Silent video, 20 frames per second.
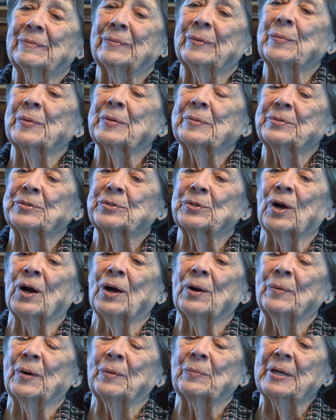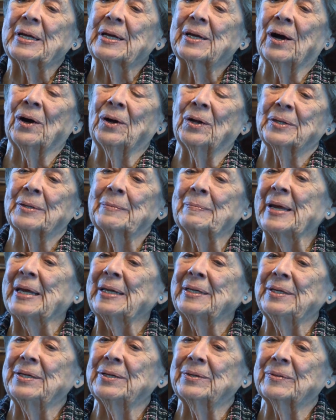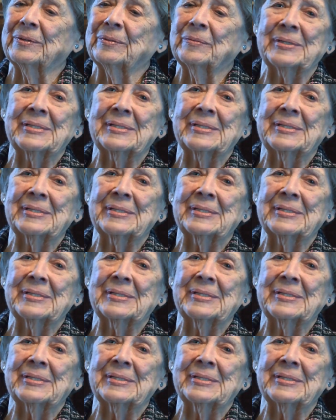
we would draw what we called a menu.